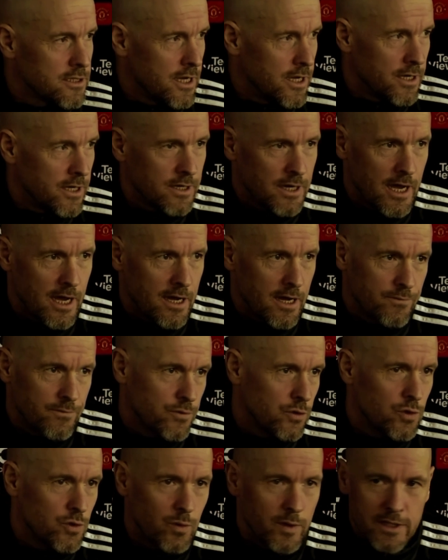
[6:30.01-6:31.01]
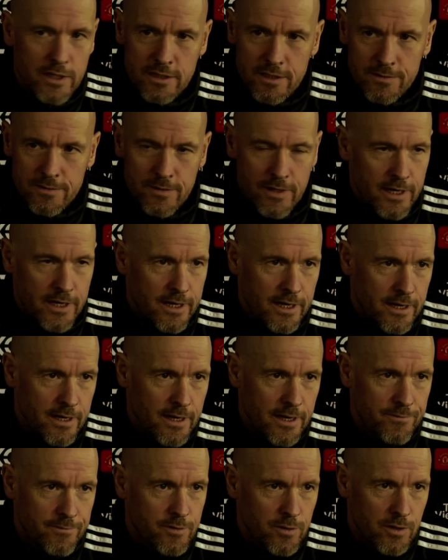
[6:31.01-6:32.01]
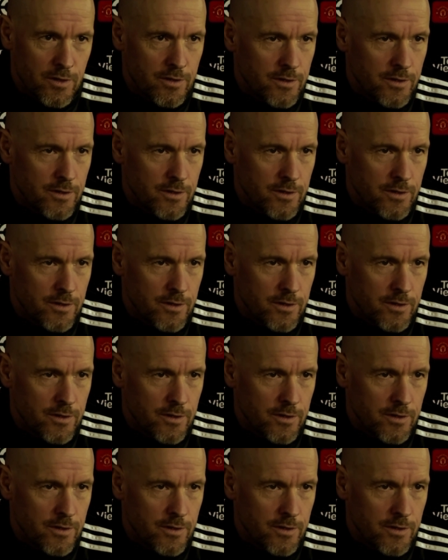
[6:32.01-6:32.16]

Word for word: and I have to do it. And I have to.